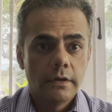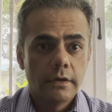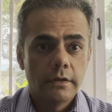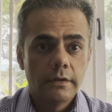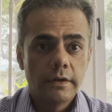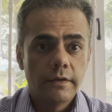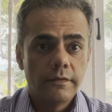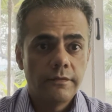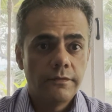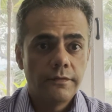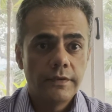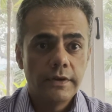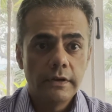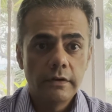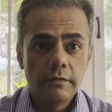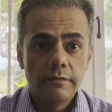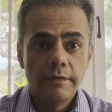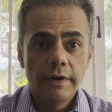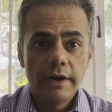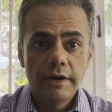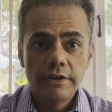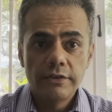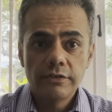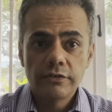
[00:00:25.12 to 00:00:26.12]
they feel
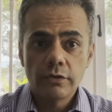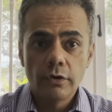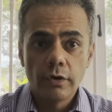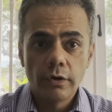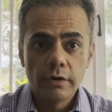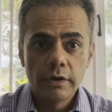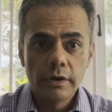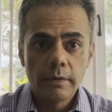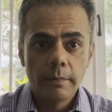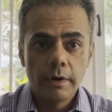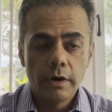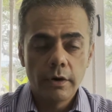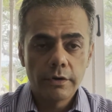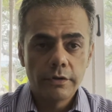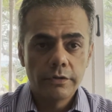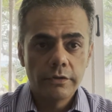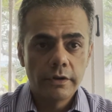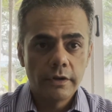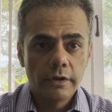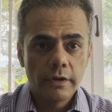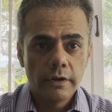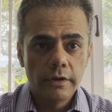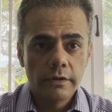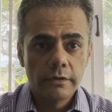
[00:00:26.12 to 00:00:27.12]
very strongly about
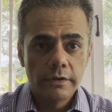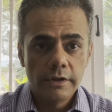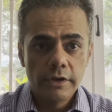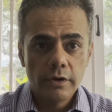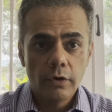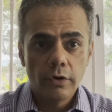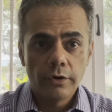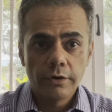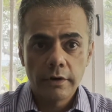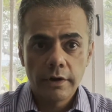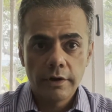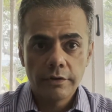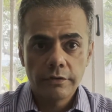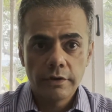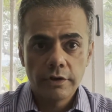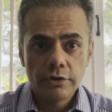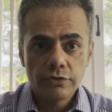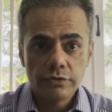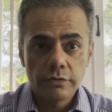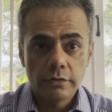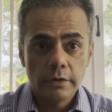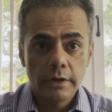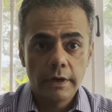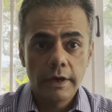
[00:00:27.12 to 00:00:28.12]
in the organization